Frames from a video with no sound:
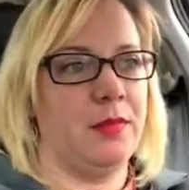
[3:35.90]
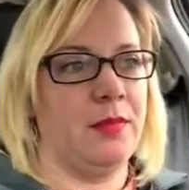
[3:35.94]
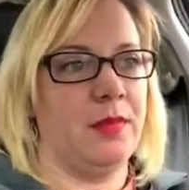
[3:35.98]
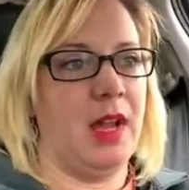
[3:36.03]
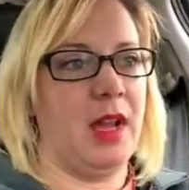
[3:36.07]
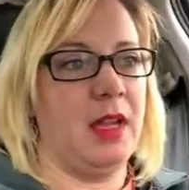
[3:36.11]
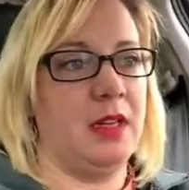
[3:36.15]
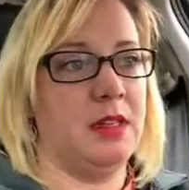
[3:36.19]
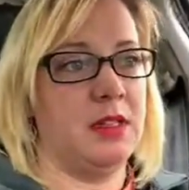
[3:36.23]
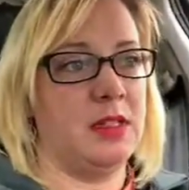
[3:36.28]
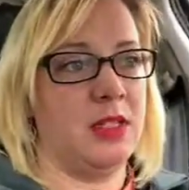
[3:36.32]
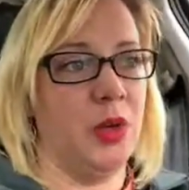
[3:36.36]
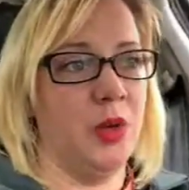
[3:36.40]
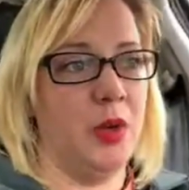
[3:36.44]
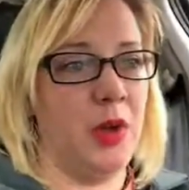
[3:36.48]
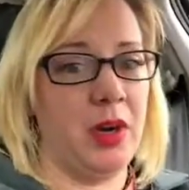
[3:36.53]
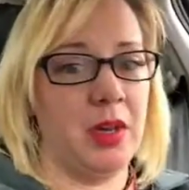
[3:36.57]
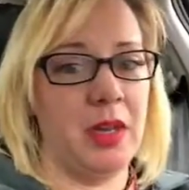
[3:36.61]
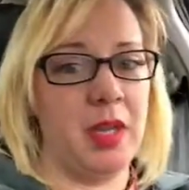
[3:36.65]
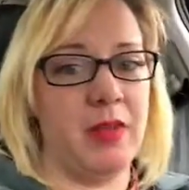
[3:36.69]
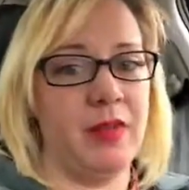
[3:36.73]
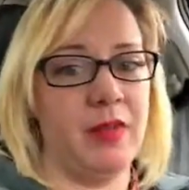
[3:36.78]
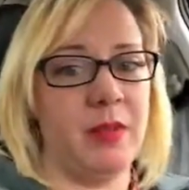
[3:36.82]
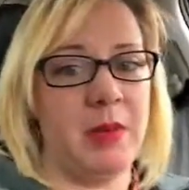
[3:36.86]
I still
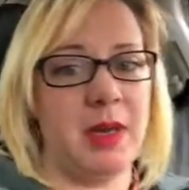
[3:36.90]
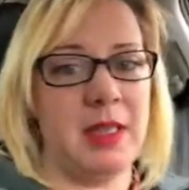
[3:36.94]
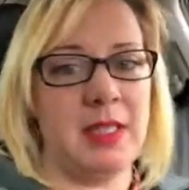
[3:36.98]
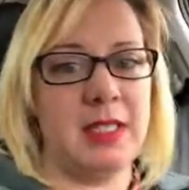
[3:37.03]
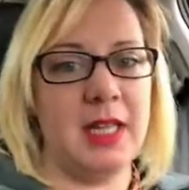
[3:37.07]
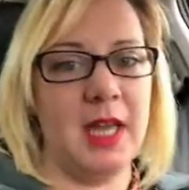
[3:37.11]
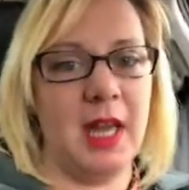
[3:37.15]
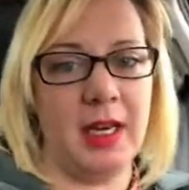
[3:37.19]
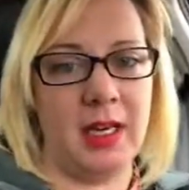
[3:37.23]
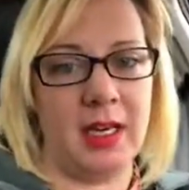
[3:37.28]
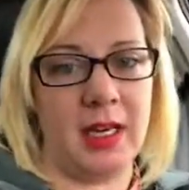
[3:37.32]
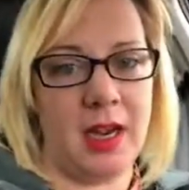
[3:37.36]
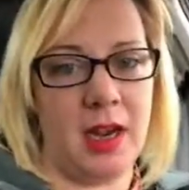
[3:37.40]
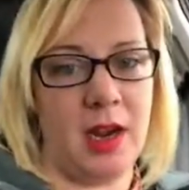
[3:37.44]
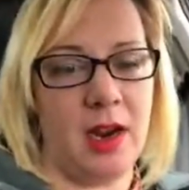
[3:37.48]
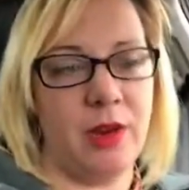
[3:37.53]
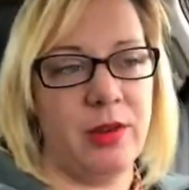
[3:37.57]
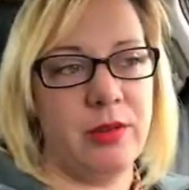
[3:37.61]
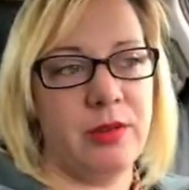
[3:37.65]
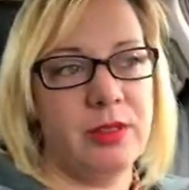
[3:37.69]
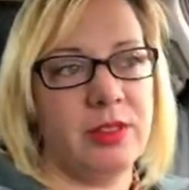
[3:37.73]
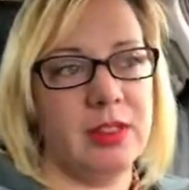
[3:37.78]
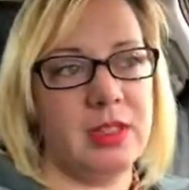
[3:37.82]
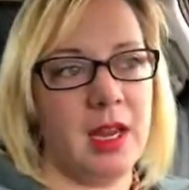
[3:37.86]
want to live in my tiny
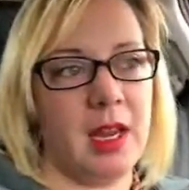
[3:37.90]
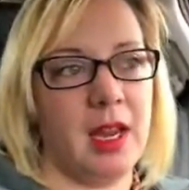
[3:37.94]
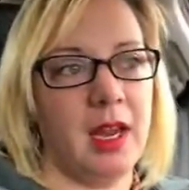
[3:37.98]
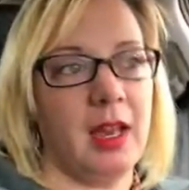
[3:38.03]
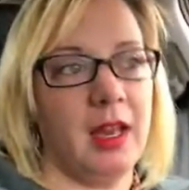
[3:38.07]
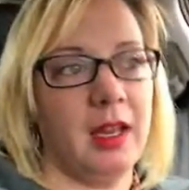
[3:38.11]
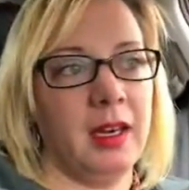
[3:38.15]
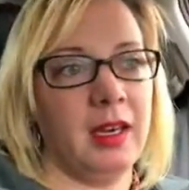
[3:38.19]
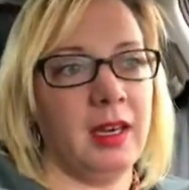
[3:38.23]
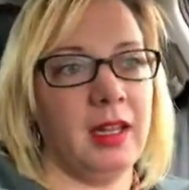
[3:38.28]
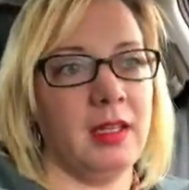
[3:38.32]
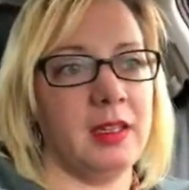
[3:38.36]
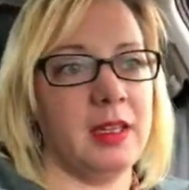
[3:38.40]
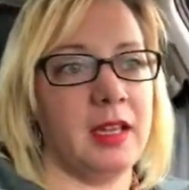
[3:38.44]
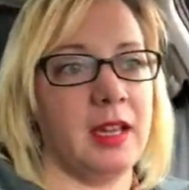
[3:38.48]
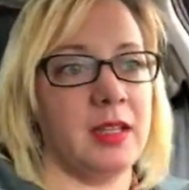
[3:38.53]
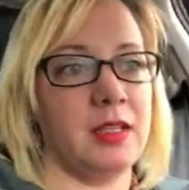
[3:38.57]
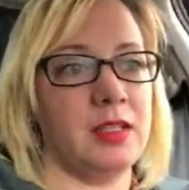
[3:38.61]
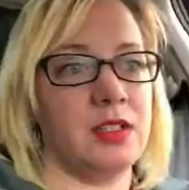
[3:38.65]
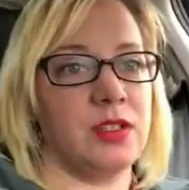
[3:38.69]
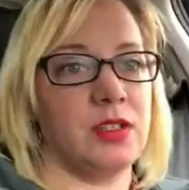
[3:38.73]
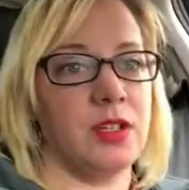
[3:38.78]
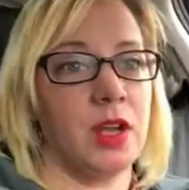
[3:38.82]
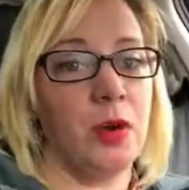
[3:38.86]
house, and it
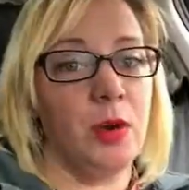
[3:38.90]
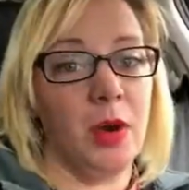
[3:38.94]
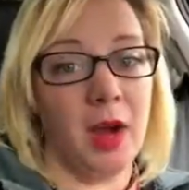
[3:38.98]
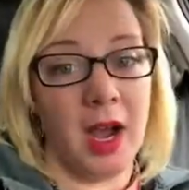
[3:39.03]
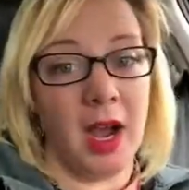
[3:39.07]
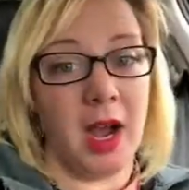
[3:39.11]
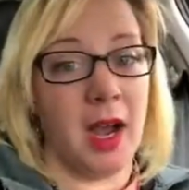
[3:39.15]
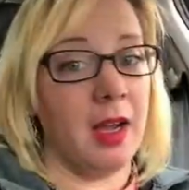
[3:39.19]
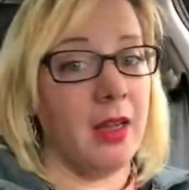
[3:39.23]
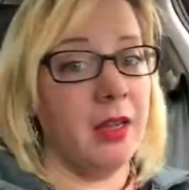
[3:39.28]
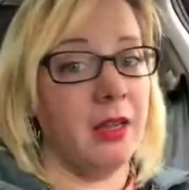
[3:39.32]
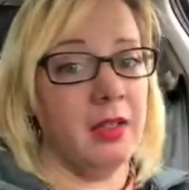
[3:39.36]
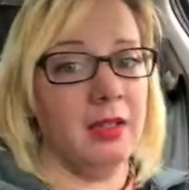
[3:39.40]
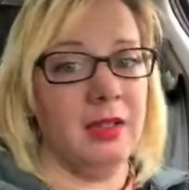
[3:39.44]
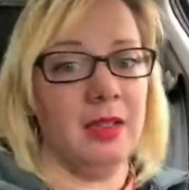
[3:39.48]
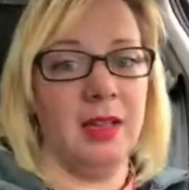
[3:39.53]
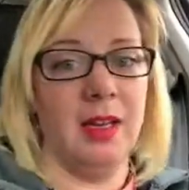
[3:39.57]
gets so hot,